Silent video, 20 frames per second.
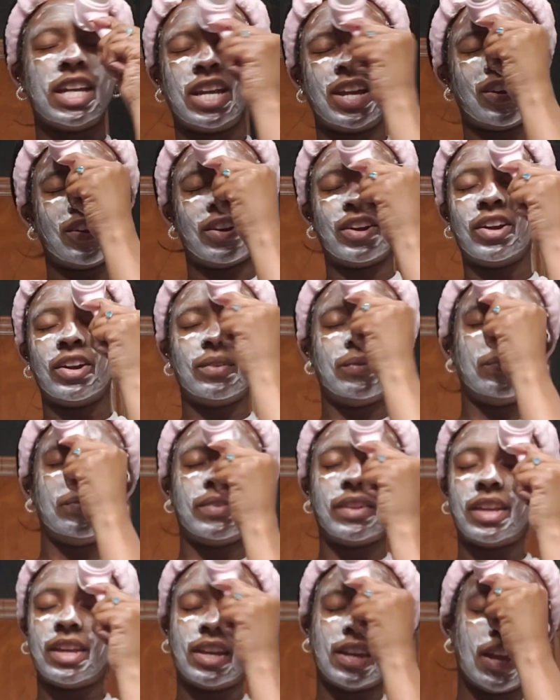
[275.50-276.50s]
hear her.
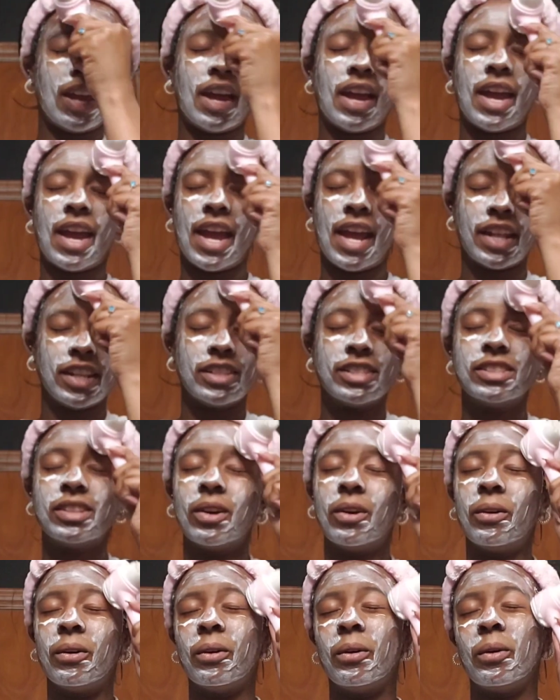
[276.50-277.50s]
And
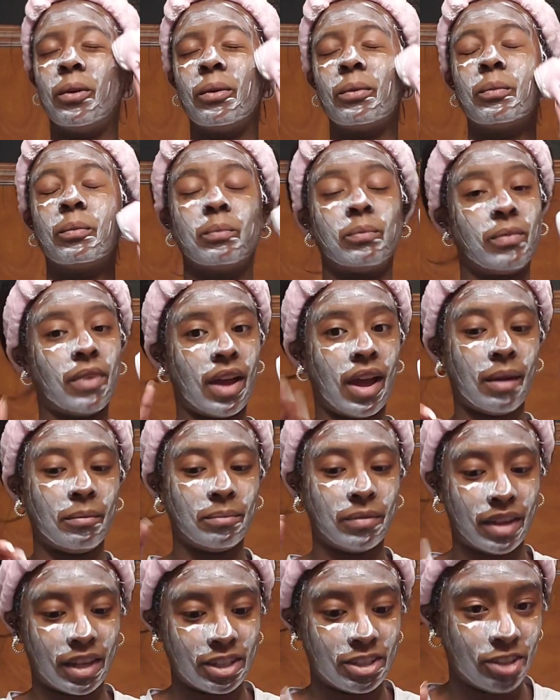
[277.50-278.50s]
so I'm
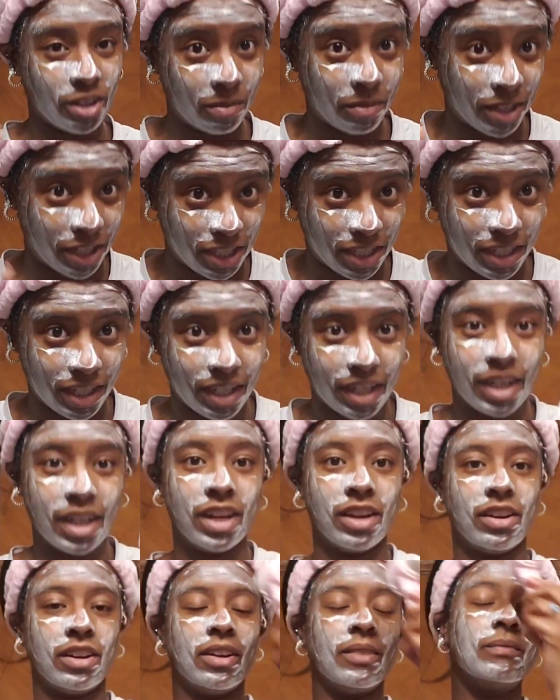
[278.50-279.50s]
assuming she didn't
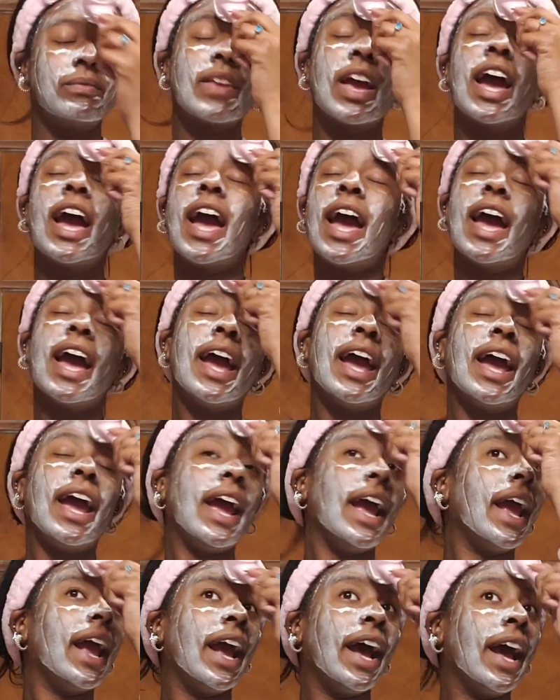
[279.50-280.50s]
hear her.
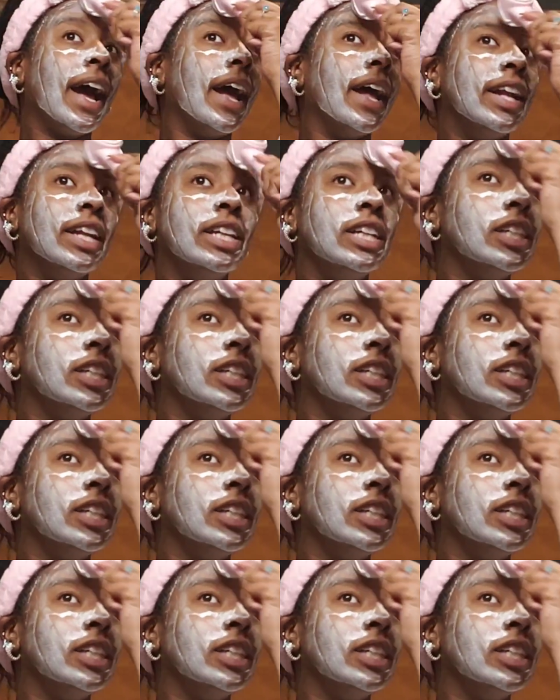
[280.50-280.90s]
And